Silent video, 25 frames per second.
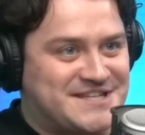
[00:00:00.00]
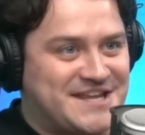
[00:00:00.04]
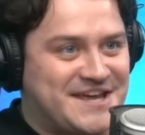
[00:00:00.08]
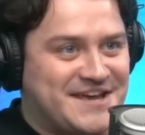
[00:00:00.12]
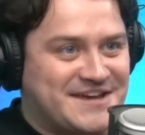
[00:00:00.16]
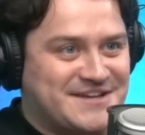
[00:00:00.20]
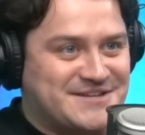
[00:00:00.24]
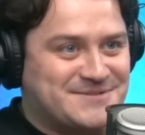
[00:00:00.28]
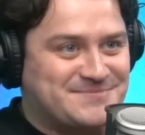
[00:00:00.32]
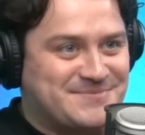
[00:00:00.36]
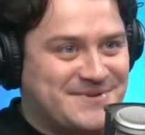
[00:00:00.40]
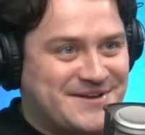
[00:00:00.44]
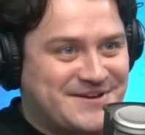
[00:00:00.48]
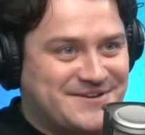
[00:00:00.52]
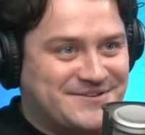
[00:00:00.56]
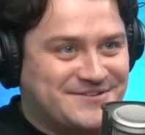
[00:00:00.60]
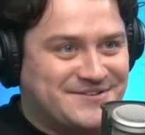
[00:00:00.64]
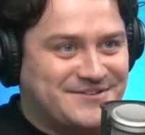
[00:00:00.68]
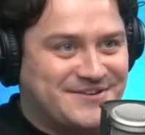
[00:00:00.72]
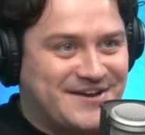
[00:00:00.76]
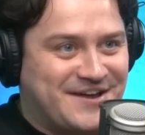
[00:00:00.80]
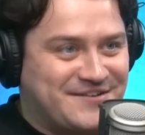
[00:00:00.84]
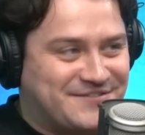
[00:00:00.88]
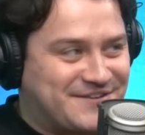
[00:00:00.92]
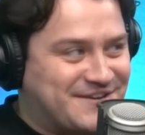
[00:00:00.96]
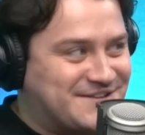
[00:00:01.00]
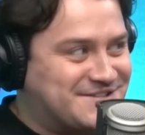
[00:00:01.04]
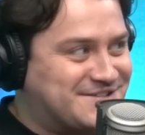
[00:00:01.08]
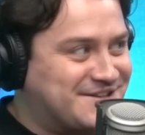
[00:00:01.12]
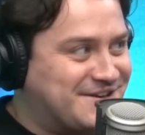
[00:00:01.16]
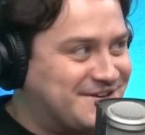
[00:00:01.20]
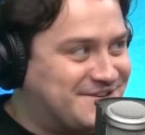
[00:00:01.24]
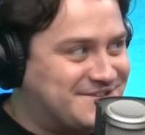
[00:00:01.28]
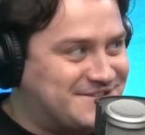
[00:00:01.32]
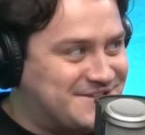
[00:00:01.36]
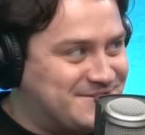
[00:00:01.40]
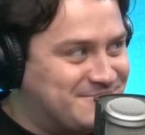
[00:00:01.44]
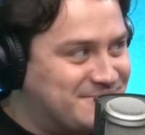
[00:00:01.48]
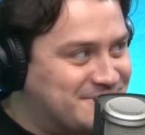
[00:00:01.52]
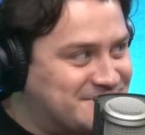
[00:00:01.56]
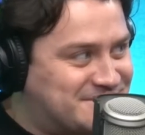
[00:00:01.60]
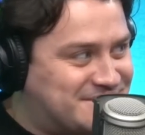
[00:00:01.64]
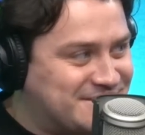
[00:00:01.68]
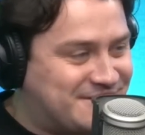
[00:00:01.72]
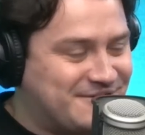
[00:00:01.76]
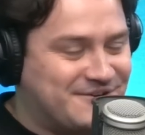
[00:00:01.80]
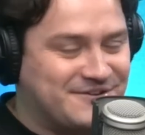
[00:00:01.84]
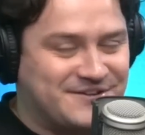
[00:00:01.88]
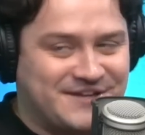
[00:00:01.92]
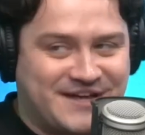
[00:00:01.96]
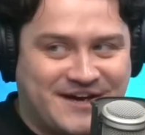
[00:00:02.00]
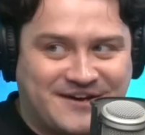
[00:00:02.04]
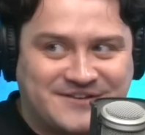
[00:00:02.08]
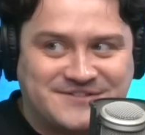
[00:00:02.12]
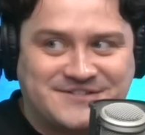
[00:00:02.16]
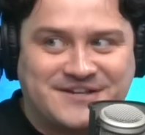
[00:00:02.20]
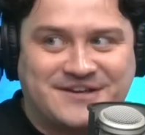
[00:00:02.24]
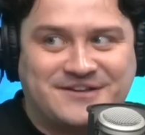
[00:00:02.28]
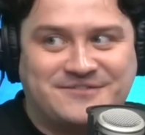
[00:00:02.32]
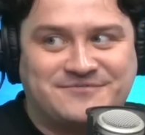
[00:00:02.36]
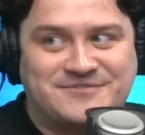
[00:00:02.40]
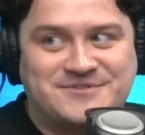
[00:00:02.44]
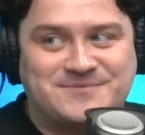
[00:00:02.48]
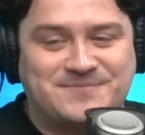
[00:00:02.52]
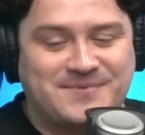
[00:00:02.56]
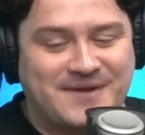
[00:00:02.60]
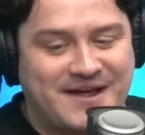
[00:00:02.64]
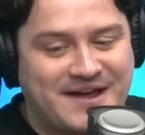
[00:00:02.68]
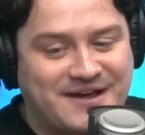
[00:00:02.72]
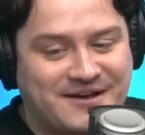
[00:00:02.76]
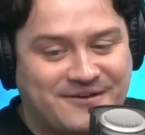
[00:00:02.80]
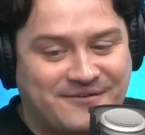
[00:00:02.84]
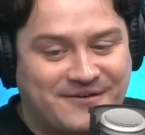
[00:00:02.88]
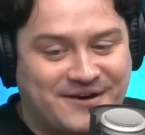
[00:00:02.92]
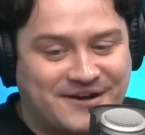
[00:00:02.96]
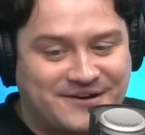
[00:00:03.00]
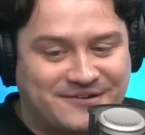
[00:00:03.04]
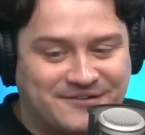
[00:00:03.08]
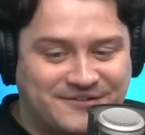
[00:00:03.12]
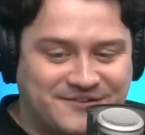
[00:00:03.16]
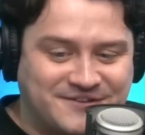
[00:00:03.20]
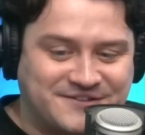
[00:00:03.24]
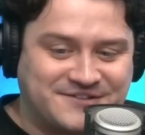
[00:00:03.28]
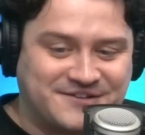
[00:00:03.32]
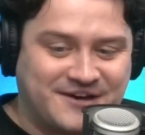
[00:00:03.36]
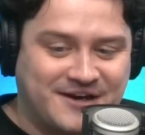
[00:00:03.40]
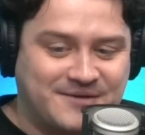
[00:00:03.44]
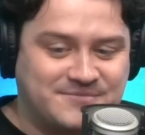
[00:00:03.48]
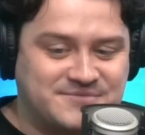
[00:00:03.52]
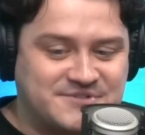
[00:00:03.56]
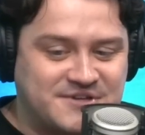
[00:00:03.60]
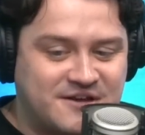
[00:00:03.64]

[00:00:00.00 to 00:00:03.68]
Diaz playing on the left-hand side because he wants to go on the outside of his player quite a lot of the time.